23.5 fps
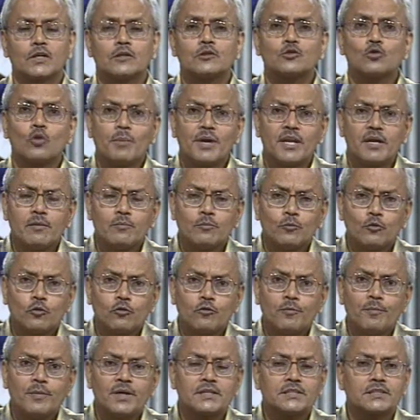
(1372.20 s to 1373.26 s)
So many
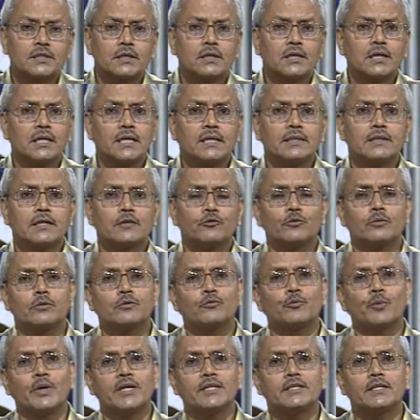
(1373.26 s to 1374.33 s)
movements early in the
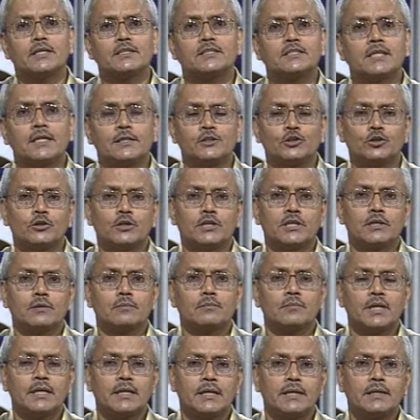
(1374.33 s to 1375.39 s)
20th century
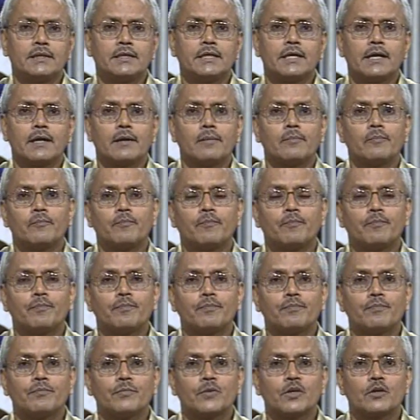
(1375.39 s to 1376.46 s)
in India
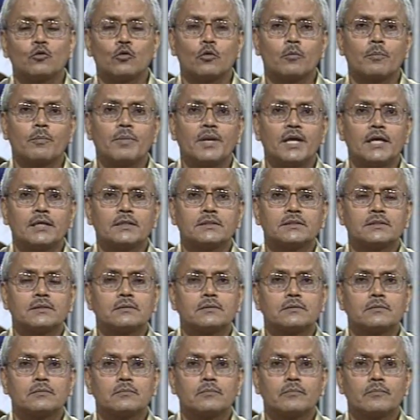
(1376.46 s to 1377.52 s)
took
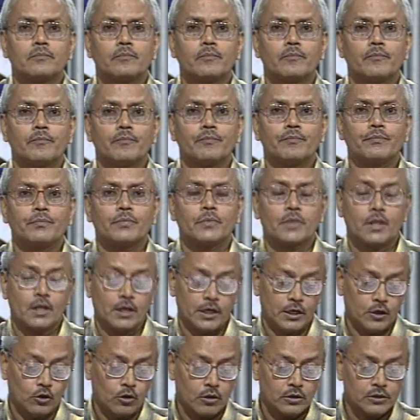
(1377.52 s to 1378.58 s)
place
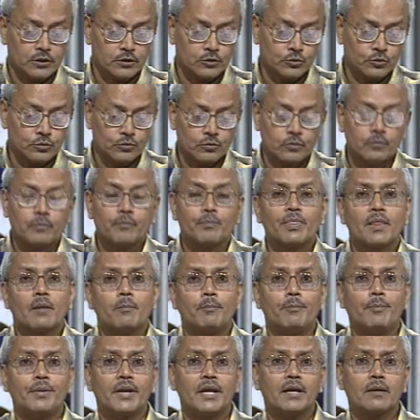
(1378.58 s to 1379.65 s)
in order to
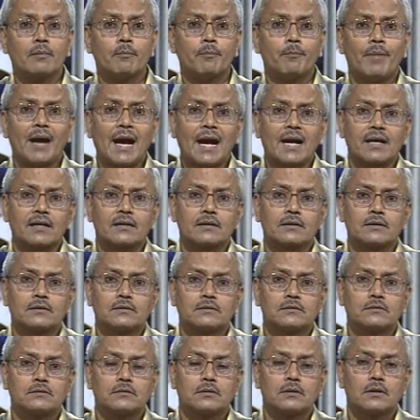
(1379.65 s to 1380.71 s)
bring back
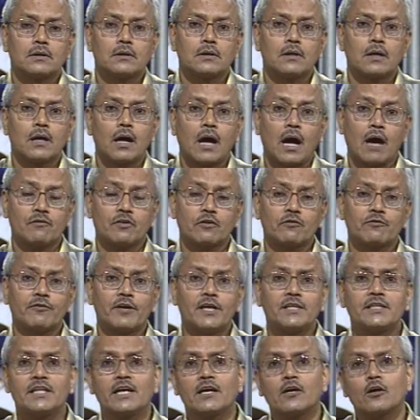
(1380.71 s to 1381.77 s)
our
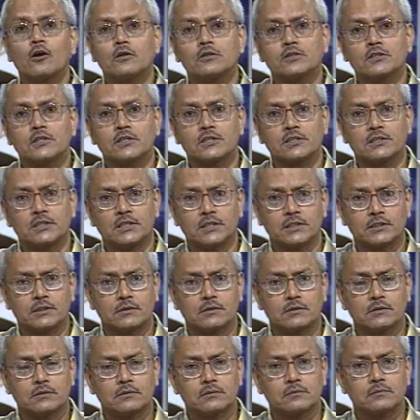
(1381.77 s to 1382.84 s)
Vedic
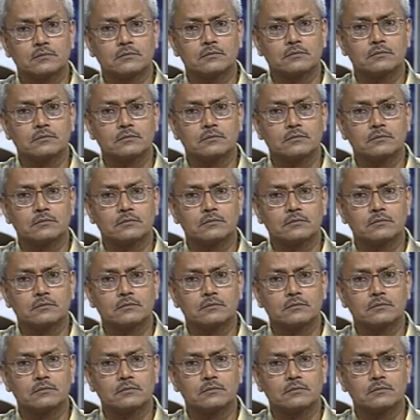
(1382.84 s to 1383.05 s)
consciousness.